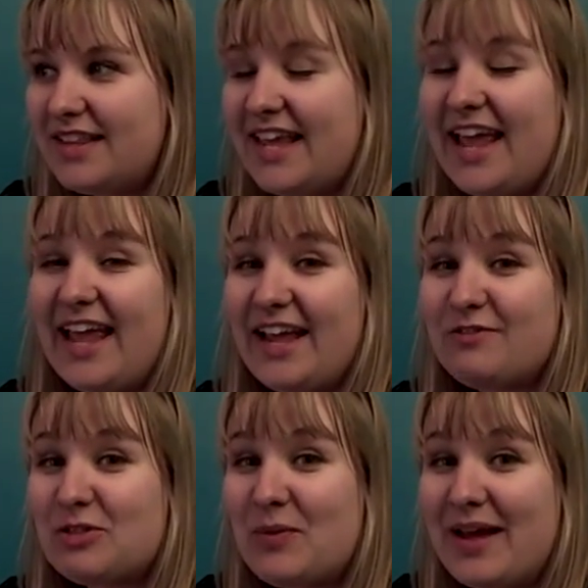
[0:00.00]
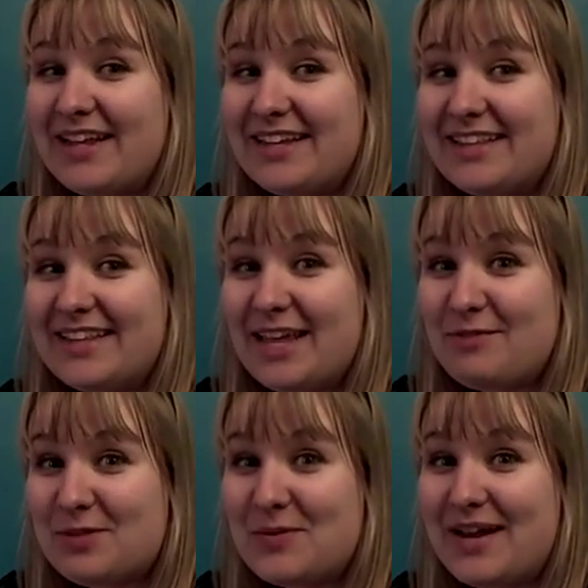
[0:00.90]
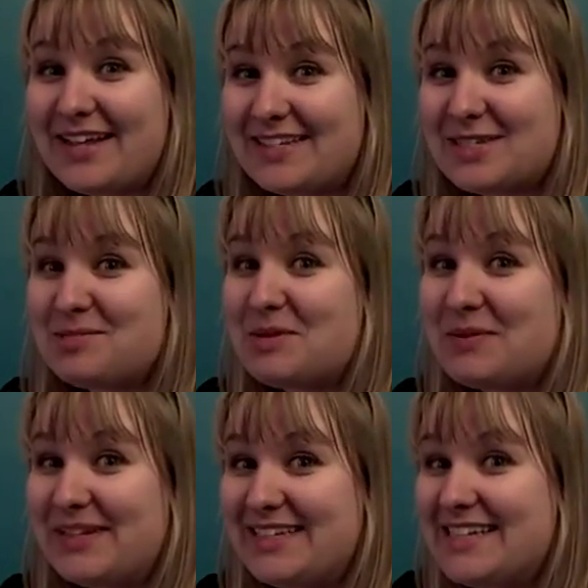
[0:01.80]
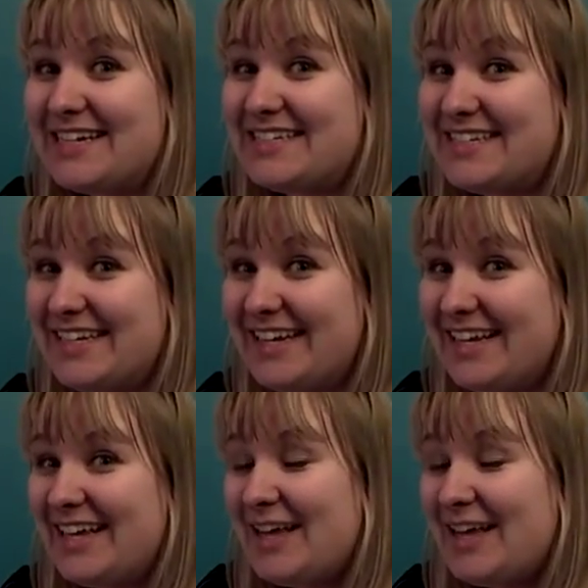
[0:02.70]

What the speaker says: Cake for the wedding. Cake for the wedding is going to be really tasty.